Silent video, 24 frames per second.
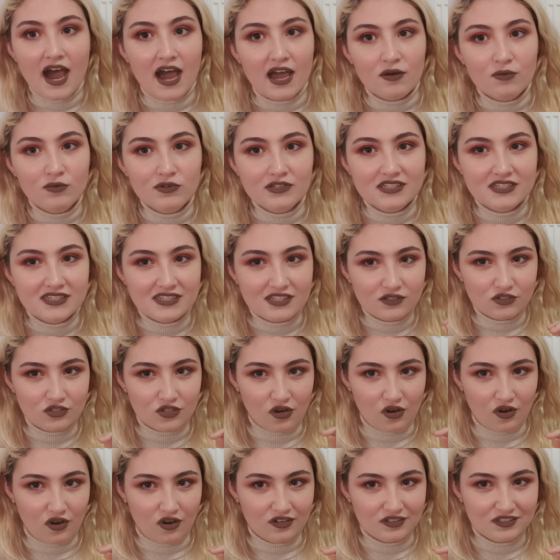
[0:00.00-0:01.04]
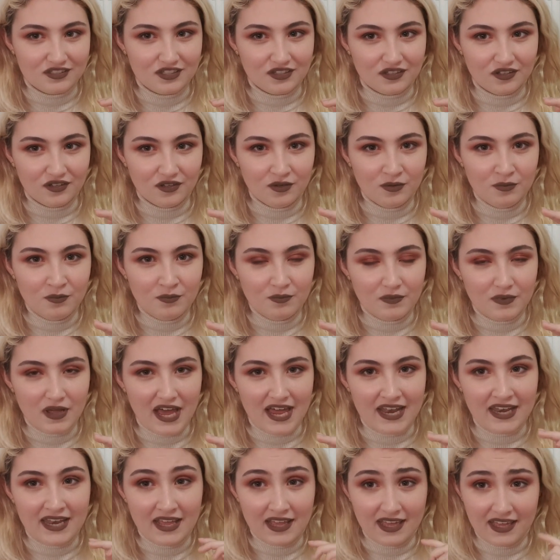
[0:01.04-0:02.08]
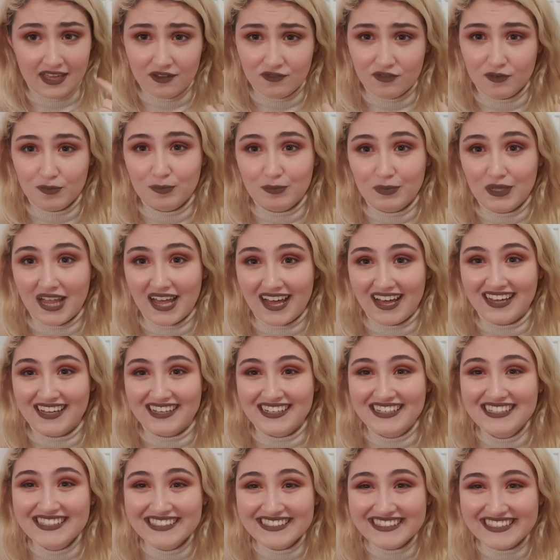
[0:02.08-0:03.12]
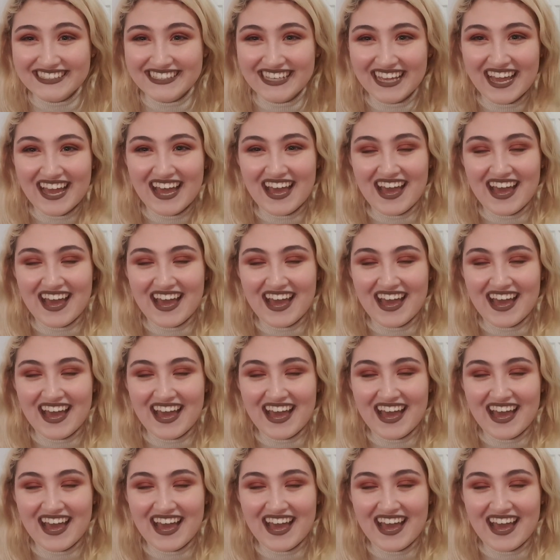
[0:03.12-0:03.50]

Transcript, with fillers: I would still talk to them and hear replies.